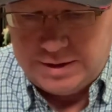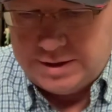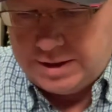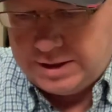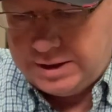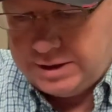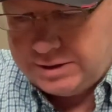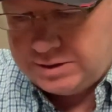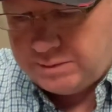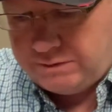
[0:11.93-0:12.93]

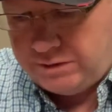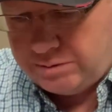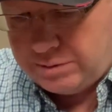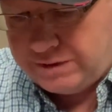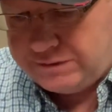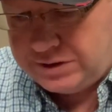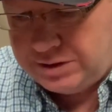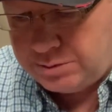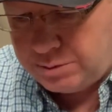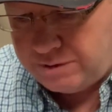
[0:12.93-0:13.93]
And some of you that may have seen
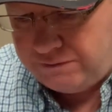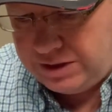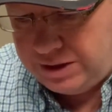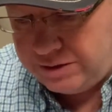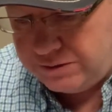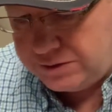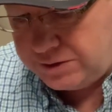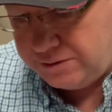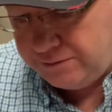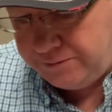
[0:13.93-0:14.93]
some of my
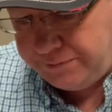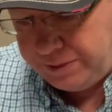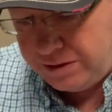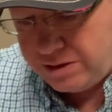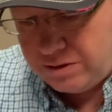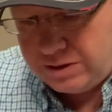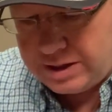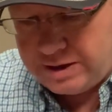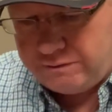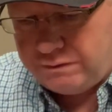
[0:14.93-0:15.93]
videos know that
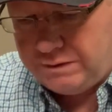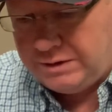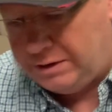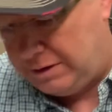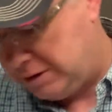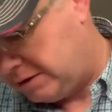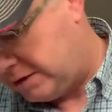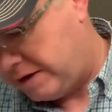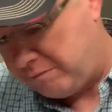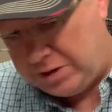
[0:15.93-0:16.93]

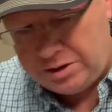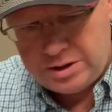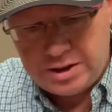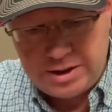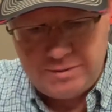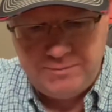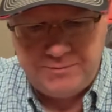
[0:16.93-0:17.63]
I've been